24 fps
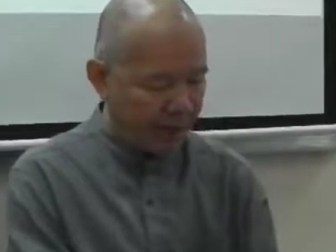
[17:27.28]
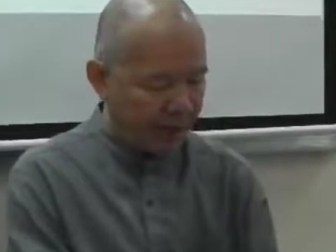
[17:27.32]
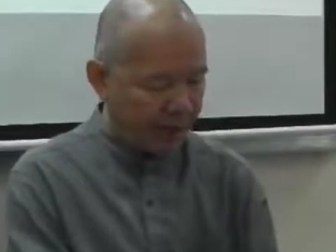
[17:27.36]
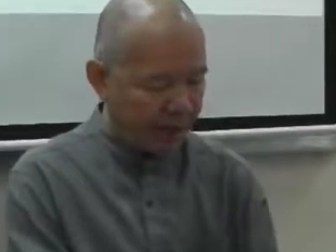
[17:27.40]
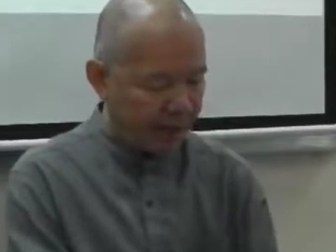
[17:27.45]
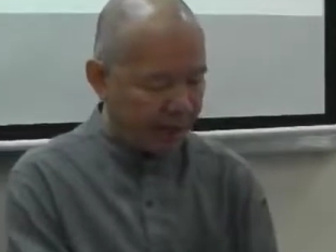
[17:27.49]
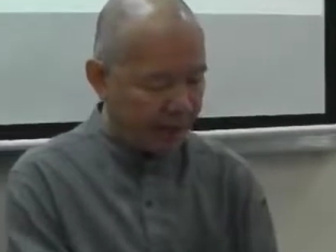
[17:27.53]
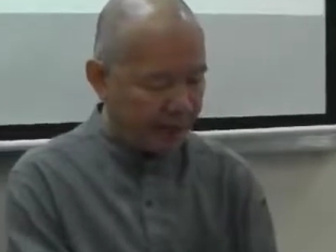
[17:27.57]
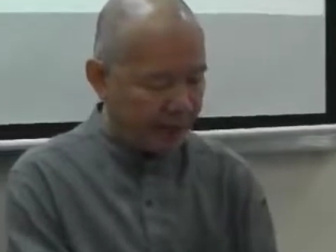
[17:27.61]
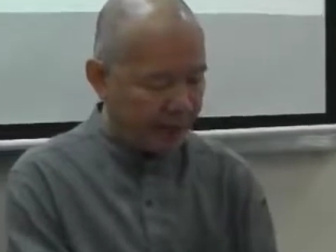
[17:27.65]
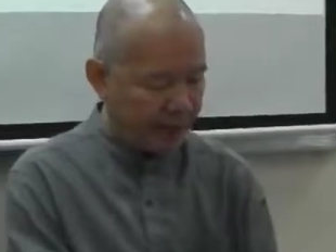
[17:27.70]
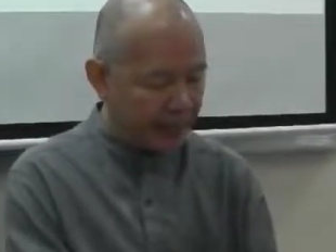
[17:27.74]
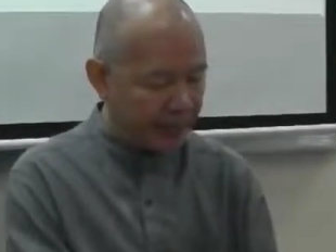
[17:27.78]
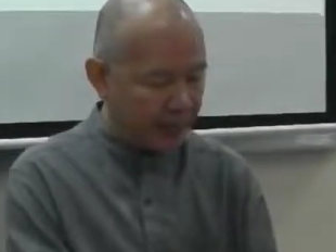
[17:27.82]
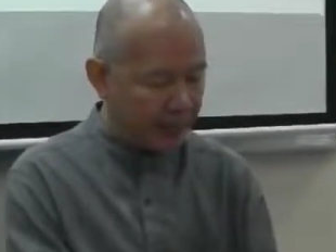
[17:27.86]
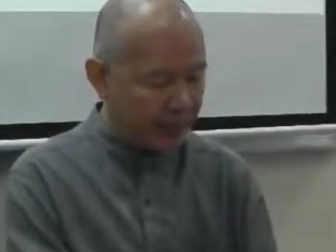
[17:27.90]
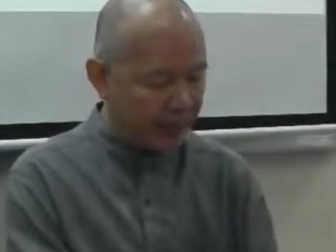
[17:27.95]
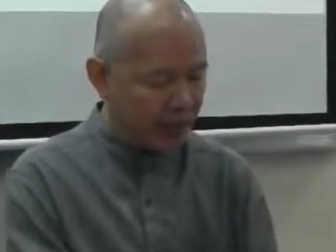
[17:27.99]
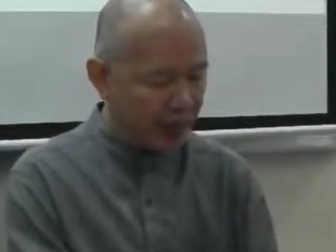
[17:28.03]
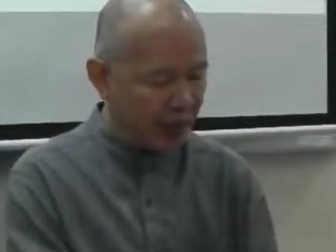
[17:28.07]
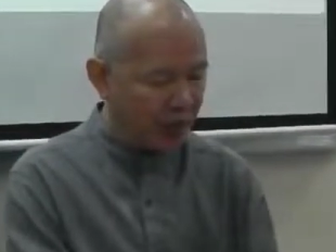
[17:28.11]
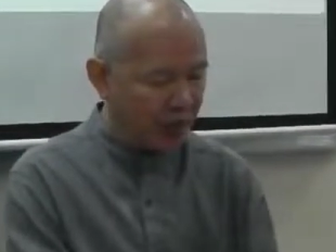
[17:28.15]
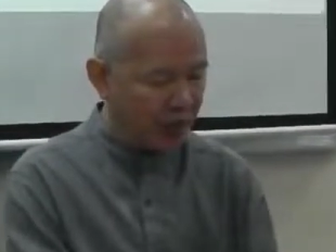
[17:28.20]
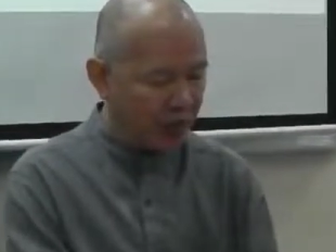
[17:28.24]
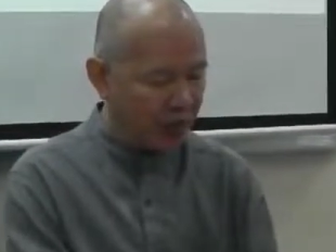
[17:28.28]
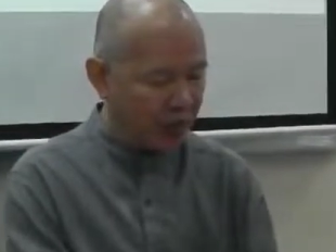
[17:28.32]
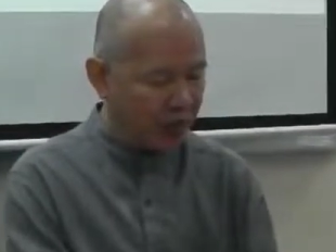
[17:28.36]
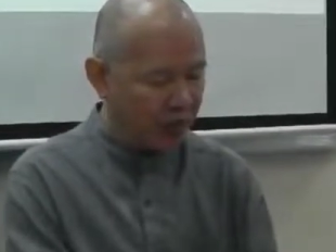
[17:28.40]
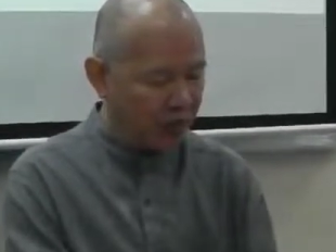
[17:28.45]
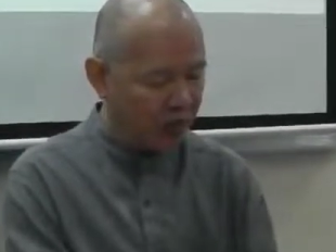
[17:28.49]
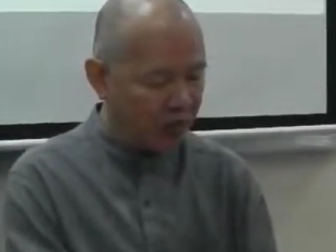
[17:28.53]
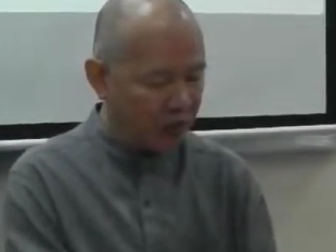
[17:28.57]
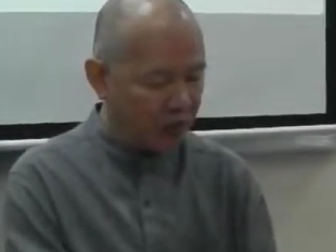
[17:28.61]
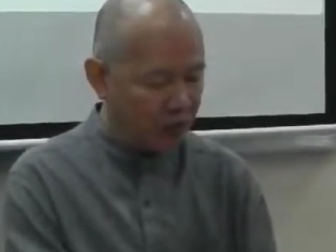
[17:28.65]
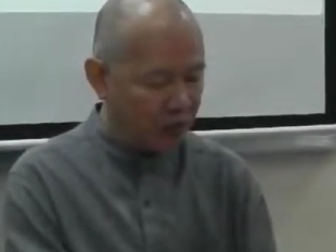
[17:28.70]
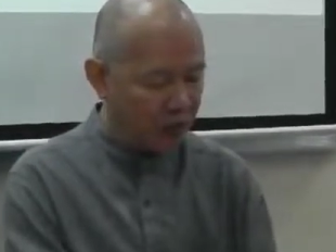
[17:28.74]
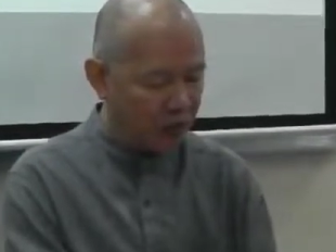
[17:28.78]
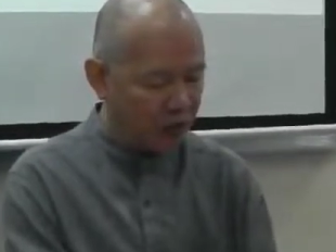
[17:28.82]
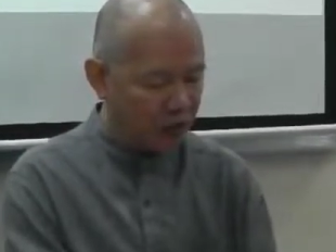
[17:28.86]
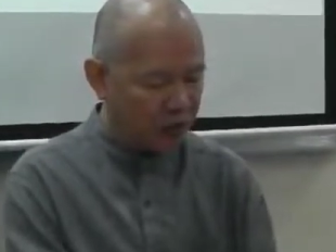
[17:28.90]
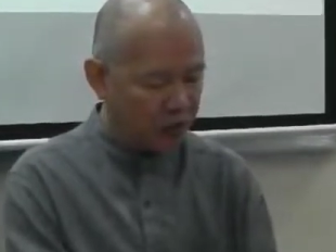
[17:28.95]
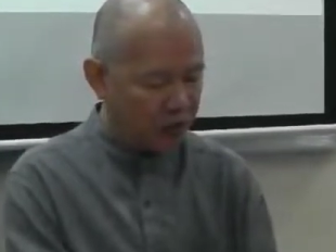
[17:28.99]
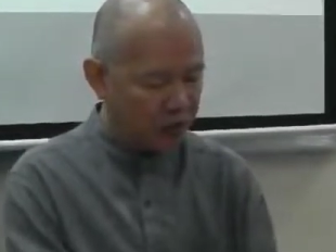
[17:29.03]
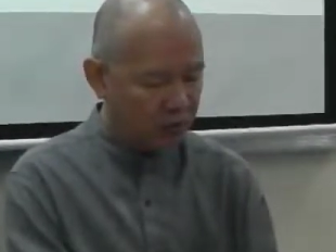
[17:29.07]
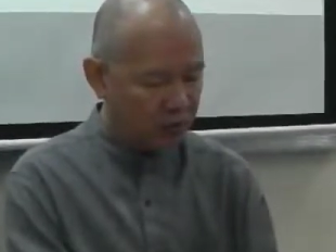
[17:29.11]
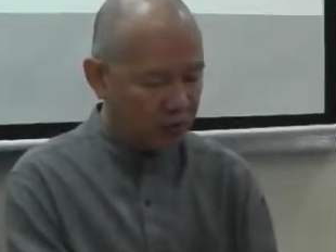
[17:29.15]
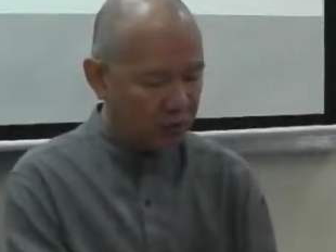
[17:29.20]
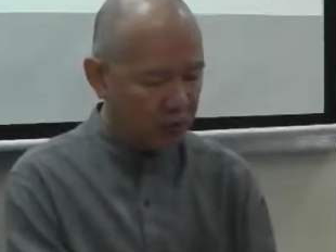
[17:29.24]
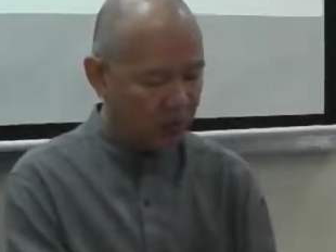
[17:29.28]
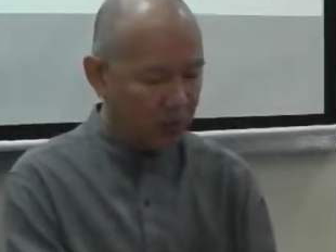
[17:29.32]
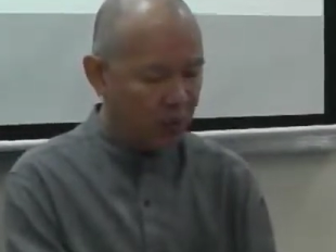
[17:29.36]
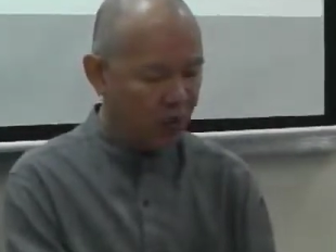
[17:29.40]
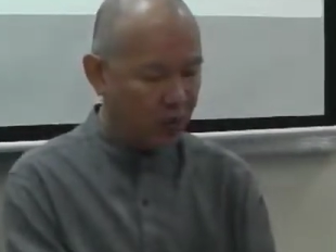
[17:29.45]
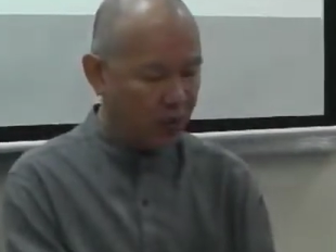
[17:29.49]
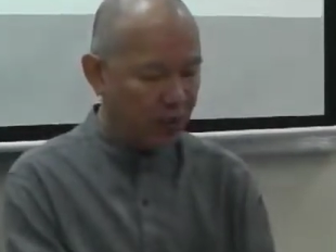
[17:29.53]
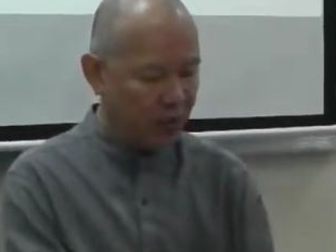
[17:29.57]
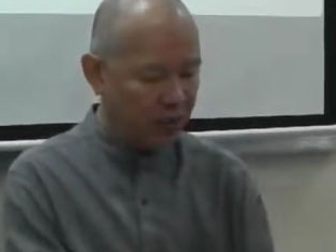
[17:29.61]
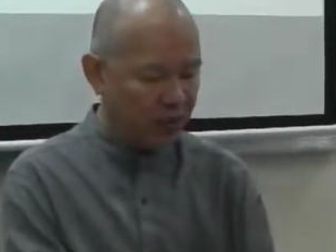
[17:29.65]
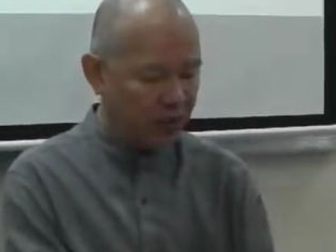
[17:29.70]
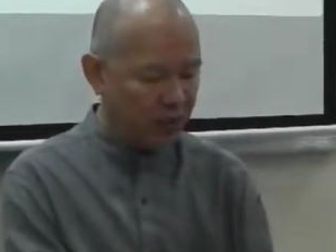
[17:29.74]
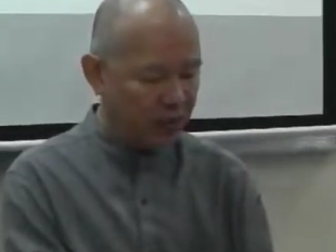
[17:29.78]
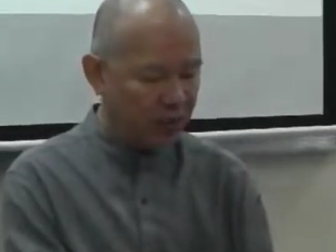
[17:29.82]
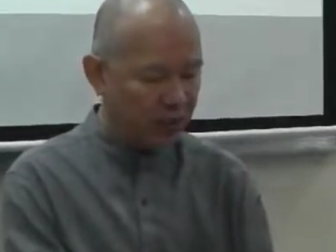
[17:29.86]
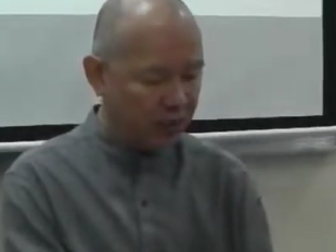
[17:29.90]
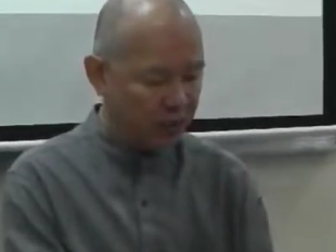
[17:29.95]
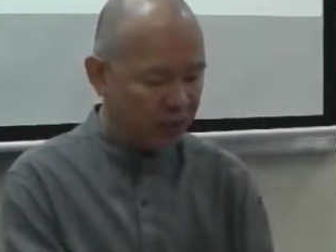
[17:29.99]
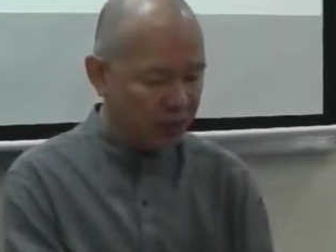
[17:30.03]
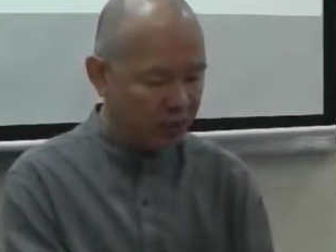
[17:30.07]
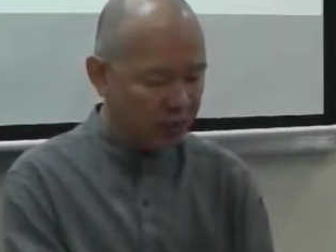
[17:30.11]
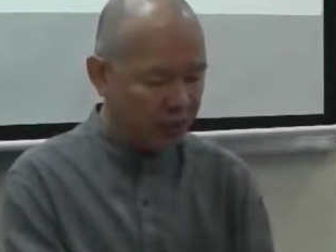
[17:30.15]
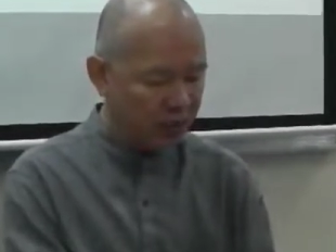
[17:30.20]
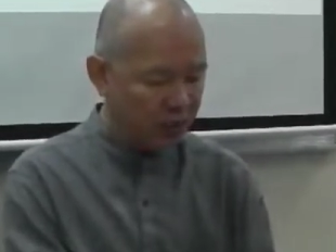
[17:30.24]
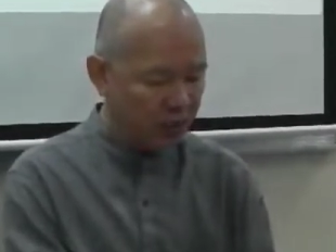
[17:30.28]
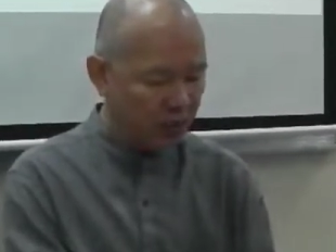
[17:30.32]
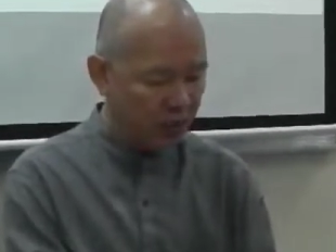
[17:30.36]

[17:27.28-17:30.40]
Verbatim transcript: Thus says the Lord of hosts, the God of Israel,